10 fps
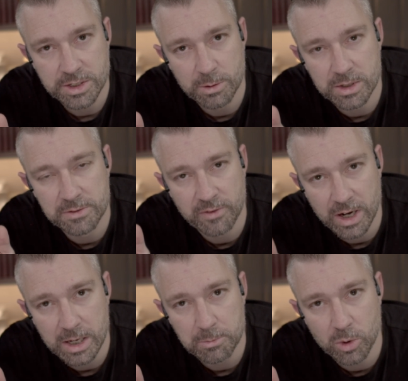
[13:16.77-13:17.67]
so it is
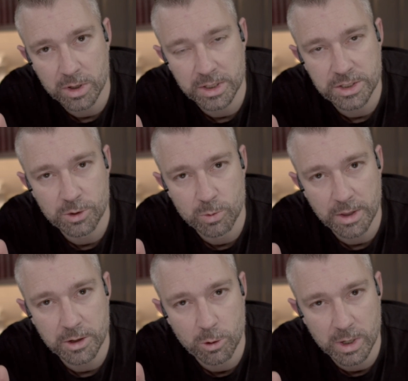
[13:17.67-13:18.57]
very important that you
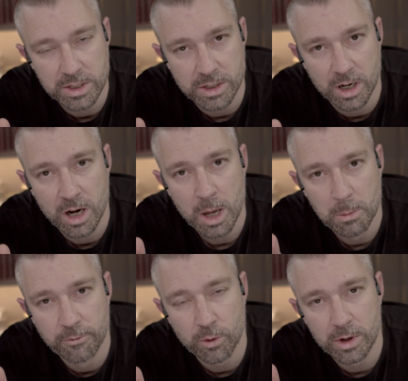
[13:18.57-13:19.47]
run the Quick Start
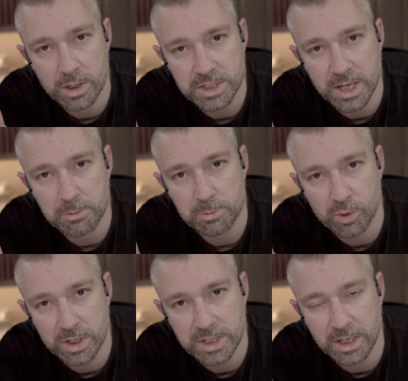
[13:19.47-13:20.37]
before you attempt
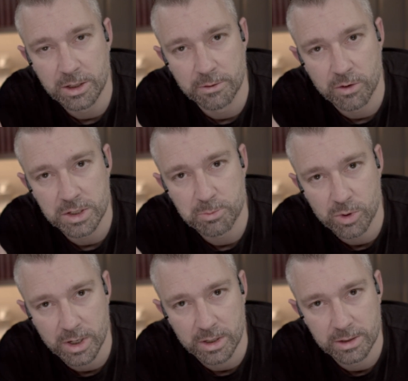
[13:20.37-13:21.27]
printing your first
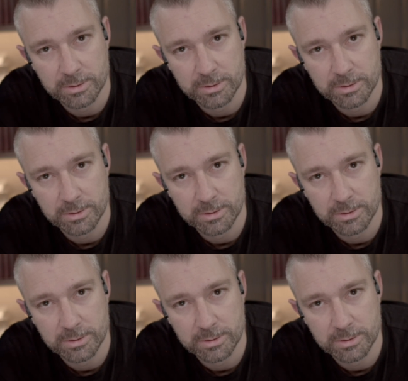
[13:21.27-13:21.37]
print.